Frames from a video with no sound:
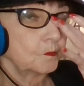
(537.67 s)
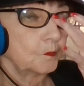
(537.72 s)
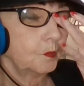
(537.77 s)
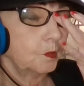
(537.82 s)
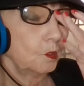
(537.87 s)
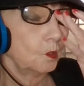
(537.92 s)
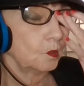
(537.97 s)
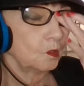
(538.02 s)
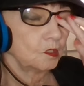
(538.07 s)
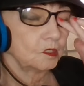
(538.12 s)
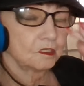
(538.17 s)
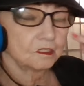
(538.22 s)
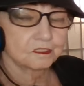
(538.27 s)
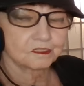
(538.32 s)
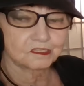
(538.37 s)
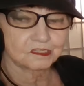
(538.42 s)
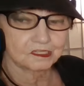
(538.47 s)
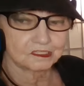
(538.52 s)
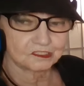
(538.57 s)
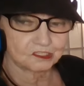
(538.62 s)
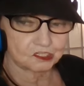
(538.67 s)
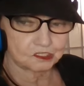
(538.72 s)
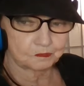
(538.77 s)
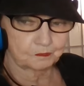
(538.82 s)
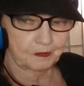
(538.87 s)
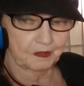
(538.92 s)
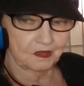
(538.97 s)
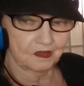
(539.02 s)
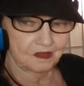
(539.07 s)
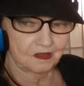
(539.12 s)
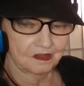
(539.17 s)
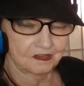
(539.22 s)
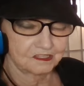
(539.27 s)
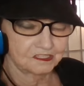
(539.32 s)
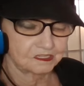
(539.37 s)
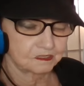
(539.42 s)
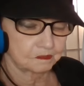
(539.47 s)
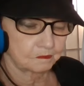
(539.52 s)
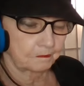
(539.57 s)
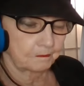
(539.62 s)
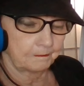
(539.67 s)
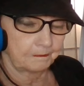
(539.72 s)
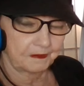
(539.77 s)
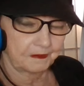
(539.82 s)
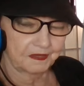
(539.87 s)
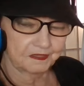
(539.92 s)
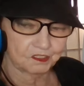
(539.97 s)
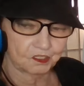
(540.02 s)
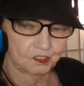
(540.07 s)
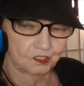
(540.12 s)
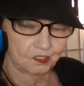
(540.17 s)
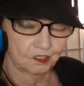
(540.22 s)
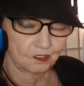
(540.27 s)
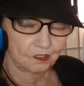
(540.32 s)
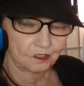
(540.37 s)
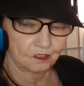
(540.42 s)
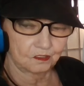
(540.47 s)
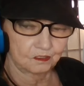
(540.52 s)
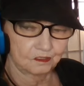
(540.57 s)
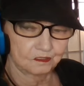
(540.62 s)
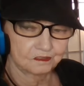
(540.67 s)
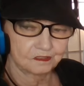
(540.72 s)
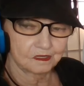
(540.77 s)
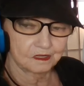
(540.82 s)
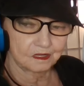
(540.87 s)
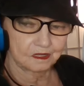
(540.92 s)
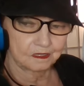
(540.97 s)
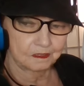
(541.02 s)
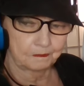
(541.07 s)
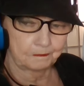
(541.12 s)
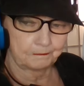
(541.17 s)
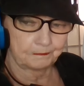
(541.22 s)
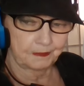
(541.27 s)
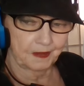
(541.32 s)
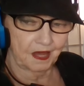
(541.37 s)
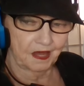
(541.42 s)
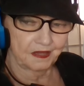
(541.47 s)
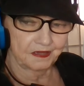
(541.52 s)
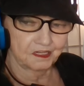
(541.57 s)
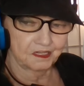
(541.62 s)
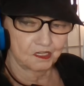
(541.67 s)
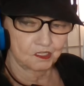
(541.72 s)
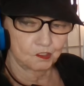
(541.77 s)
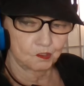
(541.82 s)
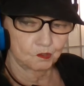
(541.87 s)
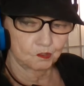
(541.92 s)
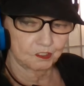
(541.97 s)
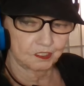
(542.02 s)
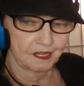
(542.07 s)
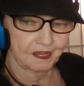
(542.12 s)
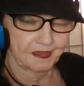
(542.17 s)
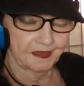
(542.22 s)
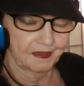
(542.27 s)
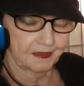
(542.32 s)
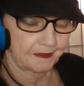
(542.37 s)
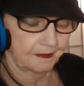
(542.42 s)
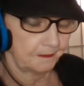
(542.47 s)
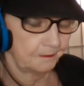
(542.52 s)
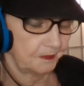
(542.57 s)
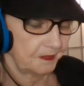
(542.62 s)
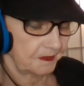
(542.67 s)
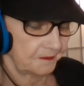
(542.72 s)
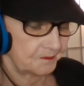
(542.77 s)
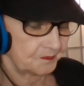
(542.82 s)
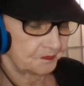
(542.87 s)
pools and spas, but called a bio lab,